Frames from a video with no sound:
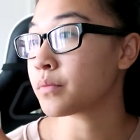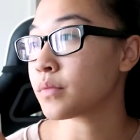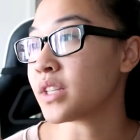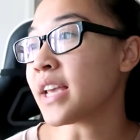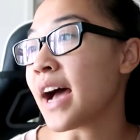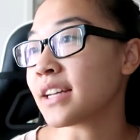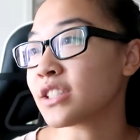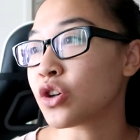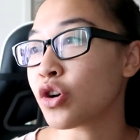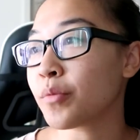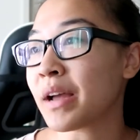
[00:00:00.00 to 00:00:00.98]
Yeah,
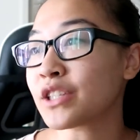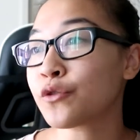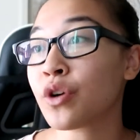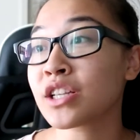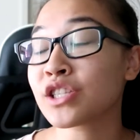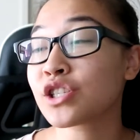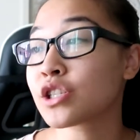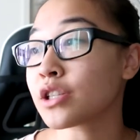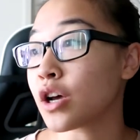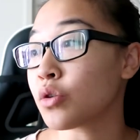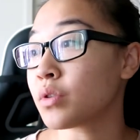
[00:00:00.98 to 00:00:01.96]
so her best friend
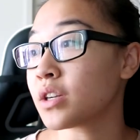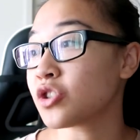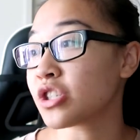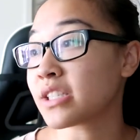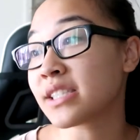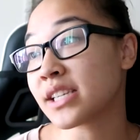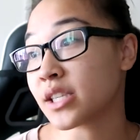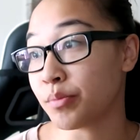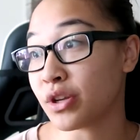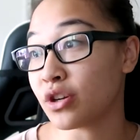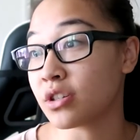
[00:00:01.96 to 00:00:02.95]
Sloan just
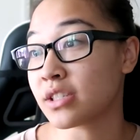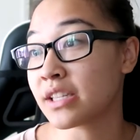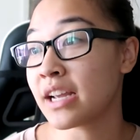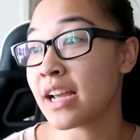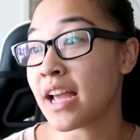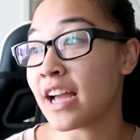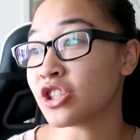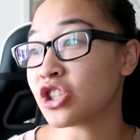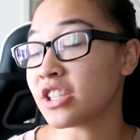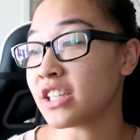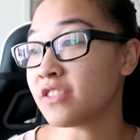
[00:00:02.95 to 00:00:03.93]
disappears, and
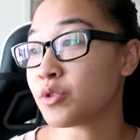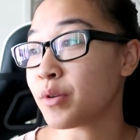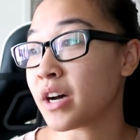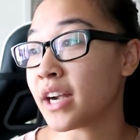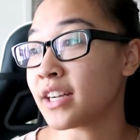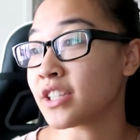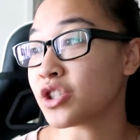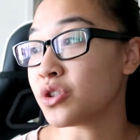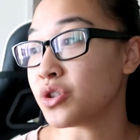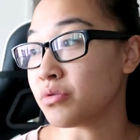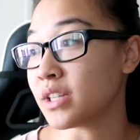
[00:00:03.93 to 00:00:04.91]
she leaves behind a
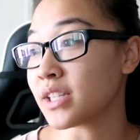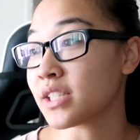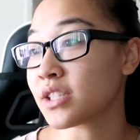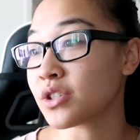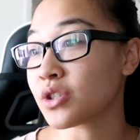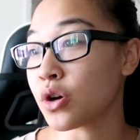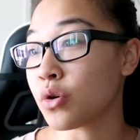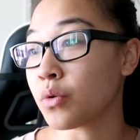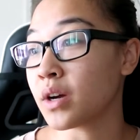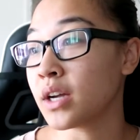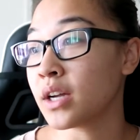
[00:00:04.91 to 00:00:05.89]
to-do list.
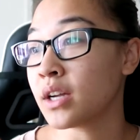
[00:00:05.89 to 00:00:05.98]
So